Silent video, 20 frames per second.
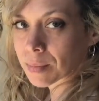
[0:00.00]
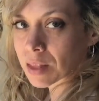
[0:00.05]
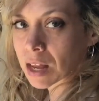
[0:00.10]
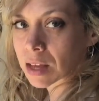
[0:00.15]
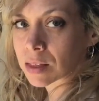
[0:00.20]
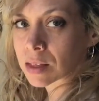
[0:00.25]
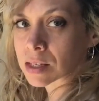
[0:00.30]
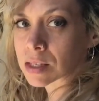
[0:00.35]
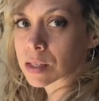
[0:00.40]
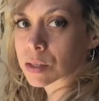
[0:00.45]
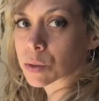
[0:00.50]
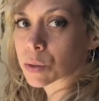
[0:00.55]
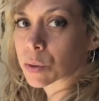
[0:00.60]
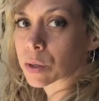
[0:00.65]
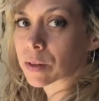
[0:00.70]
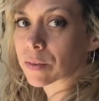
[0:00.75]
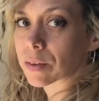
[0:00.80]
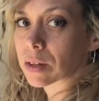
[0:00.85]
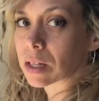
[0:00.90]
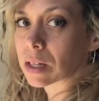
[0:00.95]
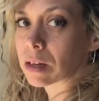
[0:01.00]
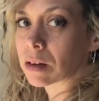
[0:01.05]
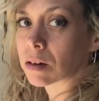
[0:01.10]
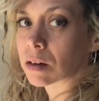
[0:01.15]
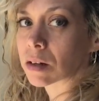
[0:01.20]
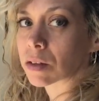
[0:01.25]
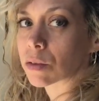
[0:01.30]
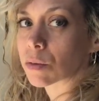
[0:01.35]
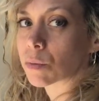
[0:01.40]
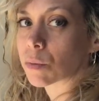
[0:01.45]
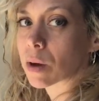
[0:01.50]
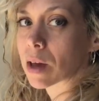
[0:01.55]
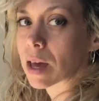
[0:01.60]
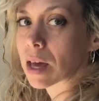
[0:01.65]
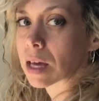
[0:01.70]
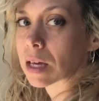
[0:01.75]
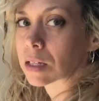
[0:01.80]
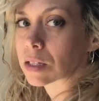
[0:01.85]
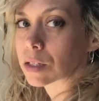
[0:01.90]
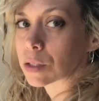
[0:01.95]
And this is sort of clearing the
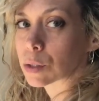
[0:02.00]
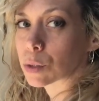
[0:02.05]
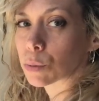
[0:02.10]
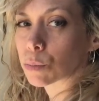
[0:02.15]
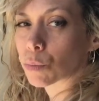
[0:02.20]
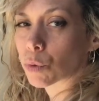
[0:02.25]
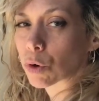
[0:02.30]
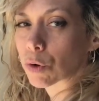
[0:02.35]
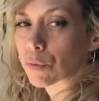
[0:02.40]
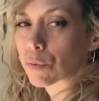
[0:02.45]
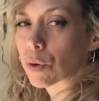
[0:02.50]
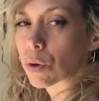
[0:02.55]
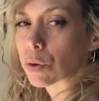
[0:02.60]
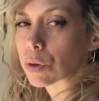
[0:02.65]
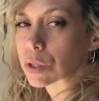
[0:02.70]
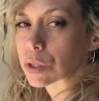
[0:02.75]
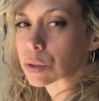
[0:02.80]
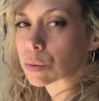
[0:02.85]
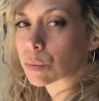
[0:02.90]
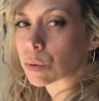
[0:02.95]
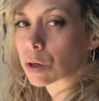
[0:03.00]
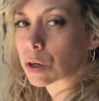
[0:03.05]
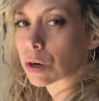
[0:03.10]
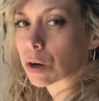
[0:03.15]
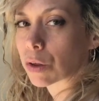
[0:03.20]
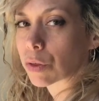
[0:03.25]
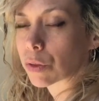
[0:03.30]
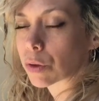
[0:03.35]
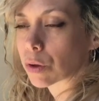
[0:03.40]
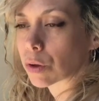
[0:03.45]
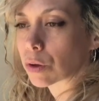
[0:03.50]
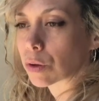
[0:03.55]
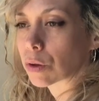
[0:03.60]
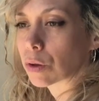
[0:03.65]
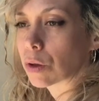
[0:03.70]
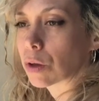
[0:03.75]
way to do more focused work on the